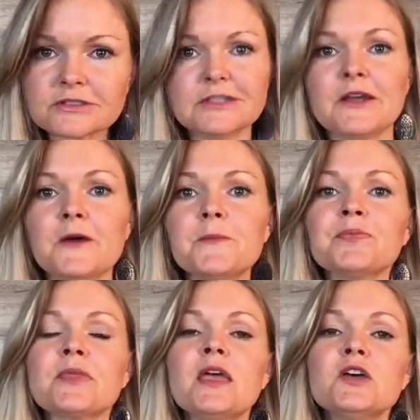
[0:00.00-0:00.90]
you know?
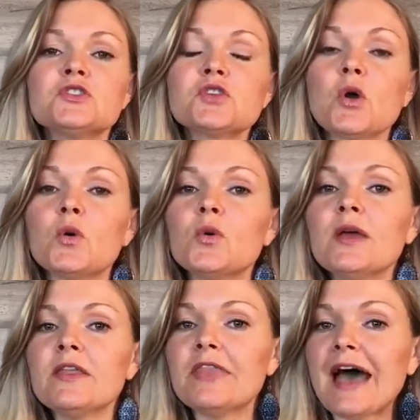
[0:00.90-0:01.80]
So
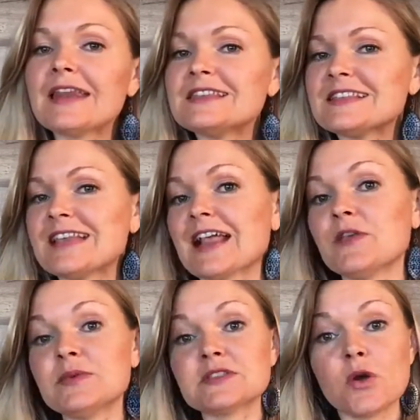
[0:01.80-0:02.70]
that is
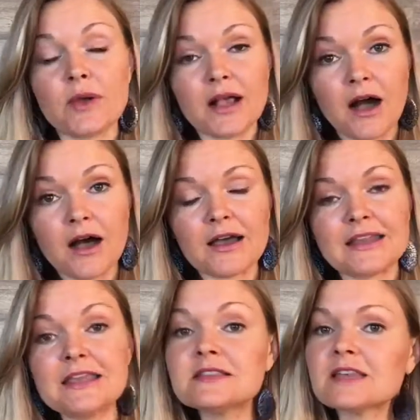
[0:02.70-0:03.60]
exactly what's going
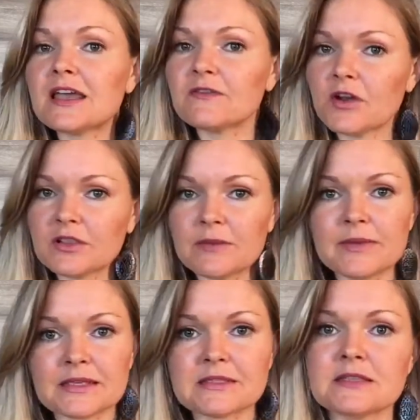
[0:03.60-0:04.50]
on inside of our
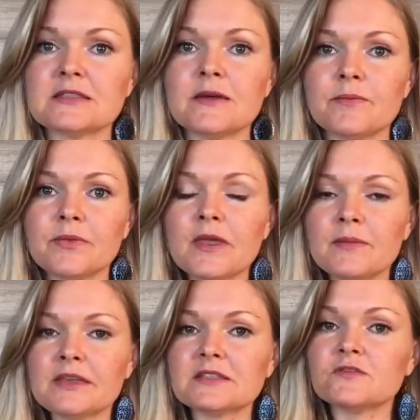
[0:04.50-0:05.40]
limbic system
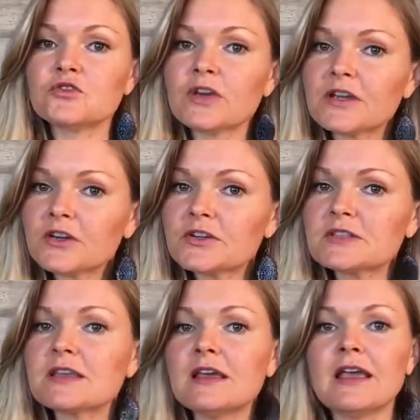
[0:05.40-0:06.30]
because of
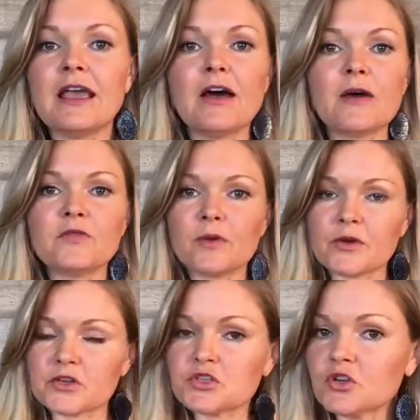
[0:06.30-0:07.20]
triggers from
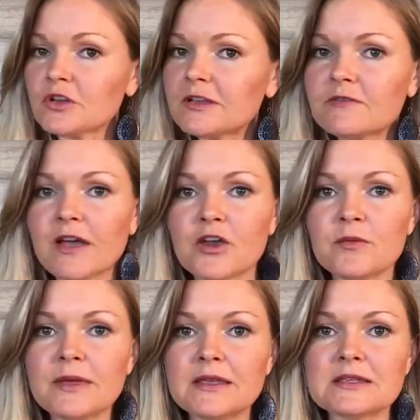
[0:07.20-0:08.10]
our external
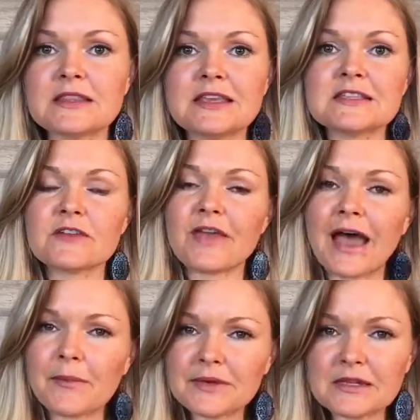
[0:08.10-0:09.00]
environment, things that have
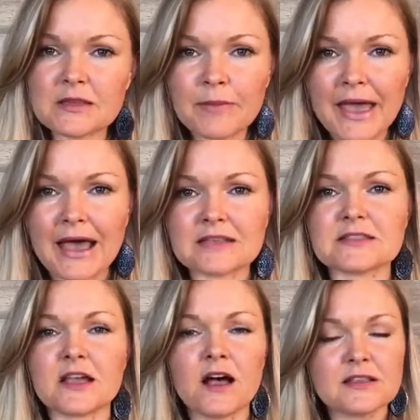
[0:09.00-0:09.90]
happened in the past
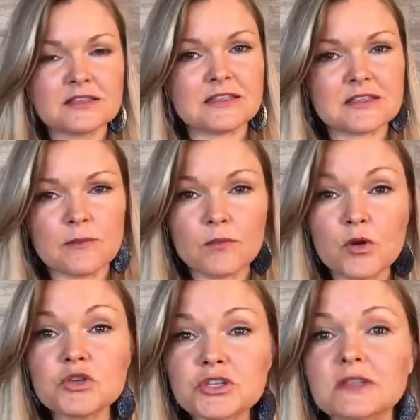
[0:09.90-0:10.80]
that cause these
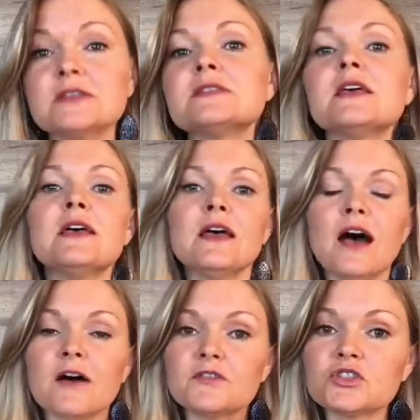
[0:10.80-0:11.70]
emotions
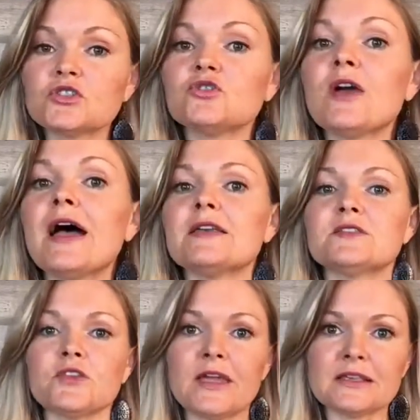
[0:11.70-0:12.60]
of
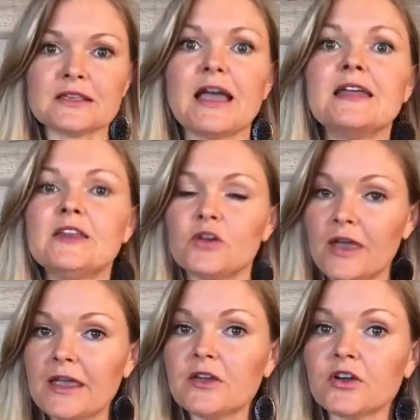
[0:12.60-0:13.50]
stress or anxiety or
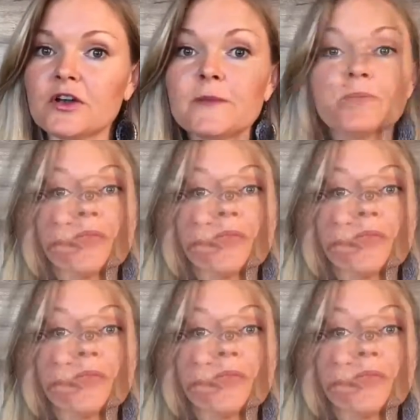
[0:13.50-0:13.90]
anger.